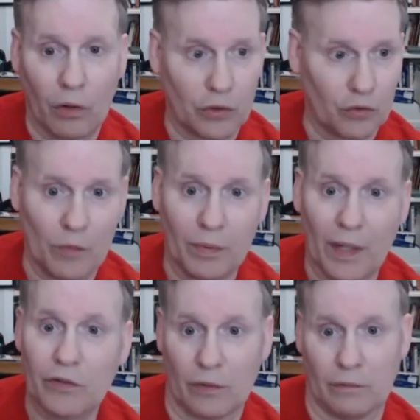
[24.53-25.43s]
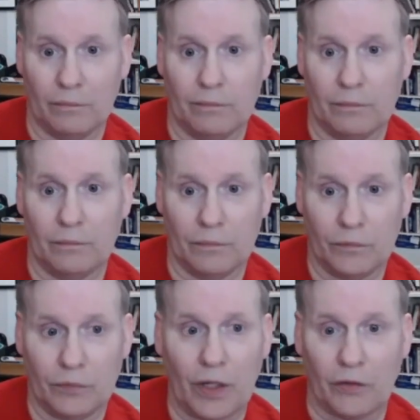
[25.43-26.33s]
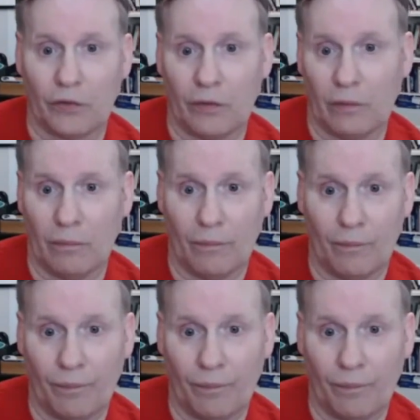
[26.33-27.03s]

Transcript: or the tribulation saints.